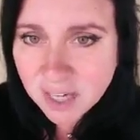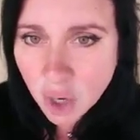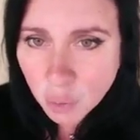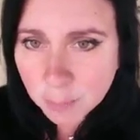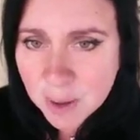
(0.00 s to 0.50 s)

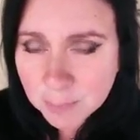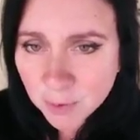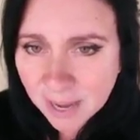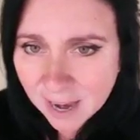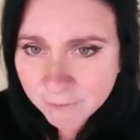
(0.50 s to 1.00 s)
with people that
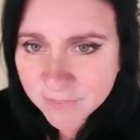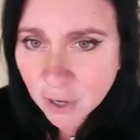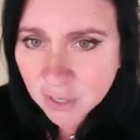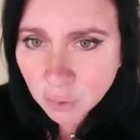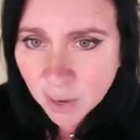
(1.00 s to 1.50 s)
have
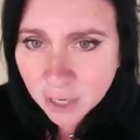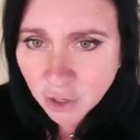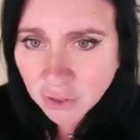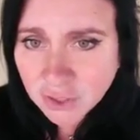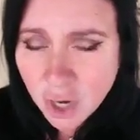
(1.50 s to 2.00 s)
felony
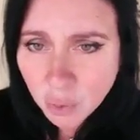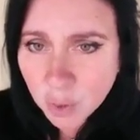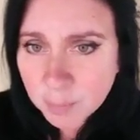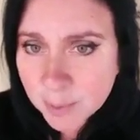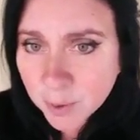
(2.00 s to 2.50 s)
records, with
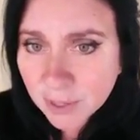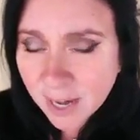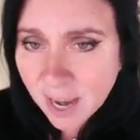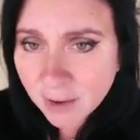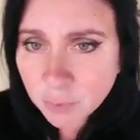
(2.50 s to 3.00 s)
people that
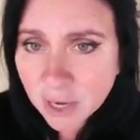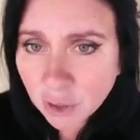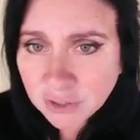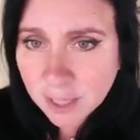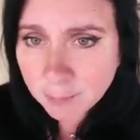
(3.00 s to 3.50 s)
have records
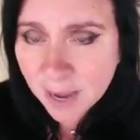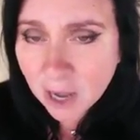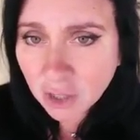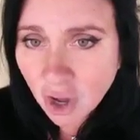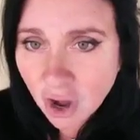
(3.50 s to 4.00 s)
a mile
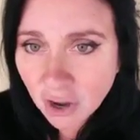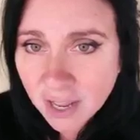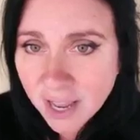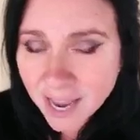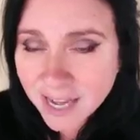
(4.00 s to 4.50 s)
long,
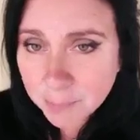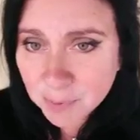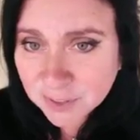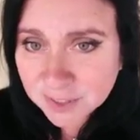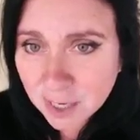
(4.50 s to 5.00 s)
and he
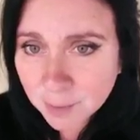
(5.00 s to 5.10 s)
puts them